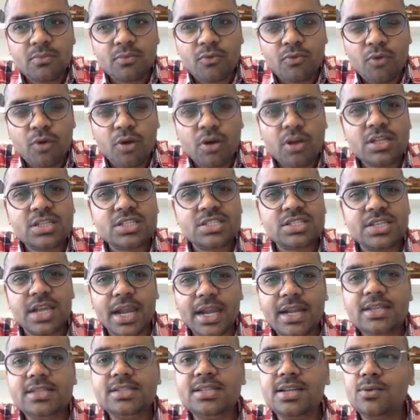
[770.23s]
what
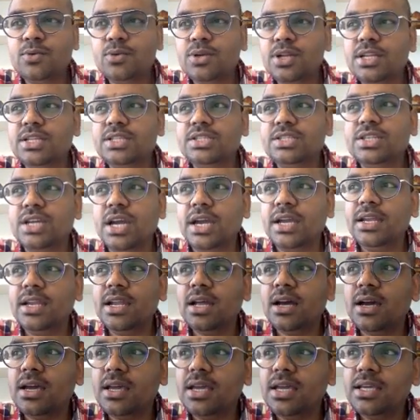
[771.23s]
stands out in
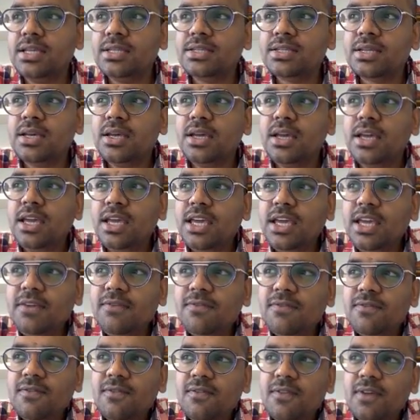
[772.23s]
China is
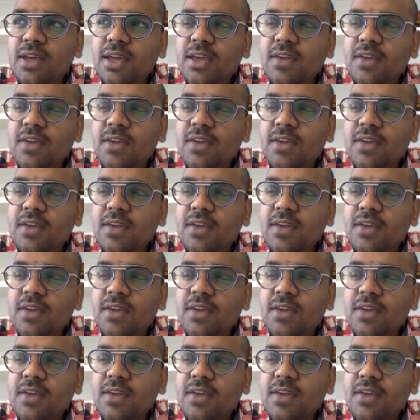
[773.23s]
if